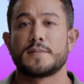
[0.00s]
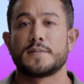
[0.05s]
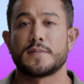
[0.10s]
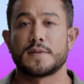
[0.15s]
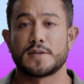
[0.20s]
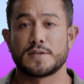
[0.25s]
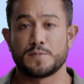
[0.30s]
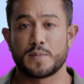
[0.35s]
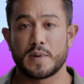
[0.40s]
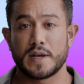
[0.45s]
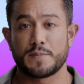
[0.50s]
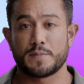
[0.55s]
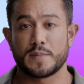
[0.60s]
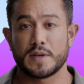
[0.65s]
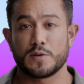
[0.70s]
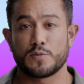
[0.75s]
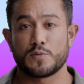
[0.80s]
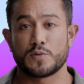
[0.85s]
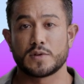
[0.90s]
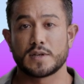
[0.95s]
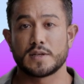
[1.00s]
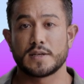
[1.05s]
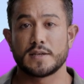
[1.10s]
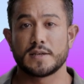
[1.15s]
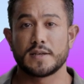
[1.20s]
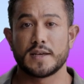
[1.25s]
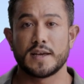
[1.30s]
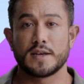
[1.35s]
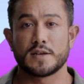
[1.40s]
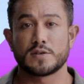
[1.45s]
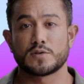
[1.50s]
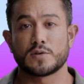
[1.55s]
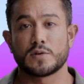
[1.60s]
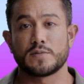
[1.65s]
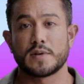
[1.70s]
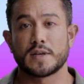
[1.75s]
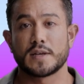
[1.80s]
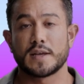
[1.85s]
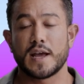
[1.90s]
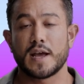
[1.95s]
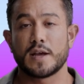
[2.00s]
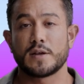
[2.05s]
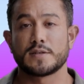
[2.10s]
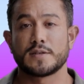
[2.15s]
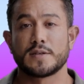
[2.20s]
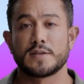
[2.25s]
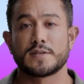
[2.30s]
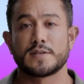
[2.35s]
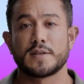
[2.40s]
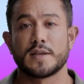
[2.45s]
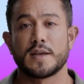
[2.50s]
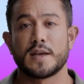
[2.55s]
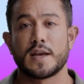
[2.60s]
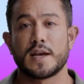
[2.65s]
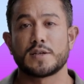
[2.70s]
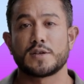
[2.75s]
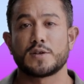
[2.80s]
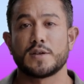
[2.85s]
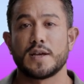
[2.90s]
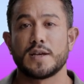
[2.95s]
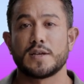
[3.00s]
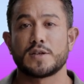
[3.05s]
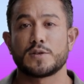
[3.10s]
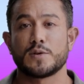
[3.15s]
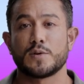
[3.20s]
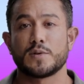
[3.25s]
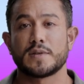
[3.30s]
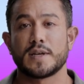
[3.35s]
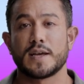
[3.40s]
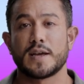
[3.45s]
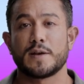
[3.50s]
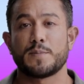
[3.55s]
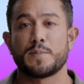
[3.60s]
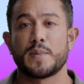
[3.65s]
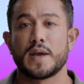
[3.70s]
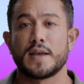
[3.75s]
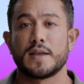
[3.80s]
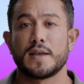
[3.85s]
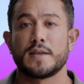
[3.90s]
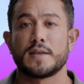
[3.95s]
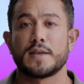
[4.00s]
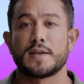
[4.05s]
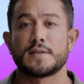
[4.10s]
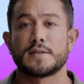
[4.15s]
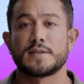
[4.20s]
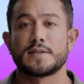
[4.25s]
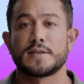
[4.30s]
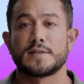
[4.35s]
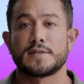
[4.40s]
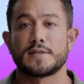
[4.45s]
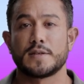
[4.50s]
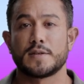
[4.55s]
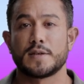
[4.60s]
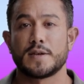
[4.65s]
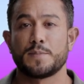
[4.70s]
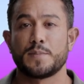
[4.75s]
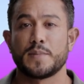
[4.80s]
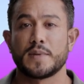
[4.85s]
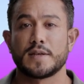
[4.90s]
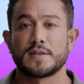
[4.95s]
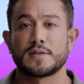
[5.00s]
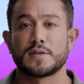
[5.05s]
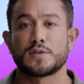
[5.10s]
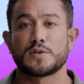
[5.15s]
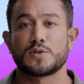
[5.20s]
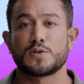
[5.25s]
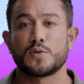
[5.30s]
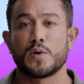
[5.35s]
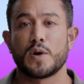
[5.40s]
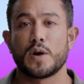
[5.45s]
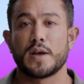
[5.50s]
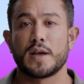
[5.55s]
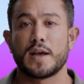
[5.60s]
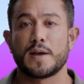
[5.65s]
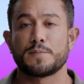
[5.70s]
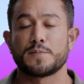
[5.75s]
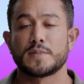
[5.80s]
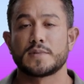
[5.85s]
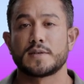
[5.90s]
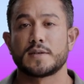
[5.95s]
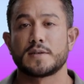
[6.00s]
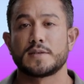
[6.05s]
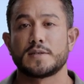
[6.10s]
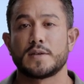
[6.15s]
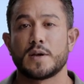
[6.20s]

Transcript: Despite being rooted in data-driven analysis, educational data mining consistently placed a strong emphasis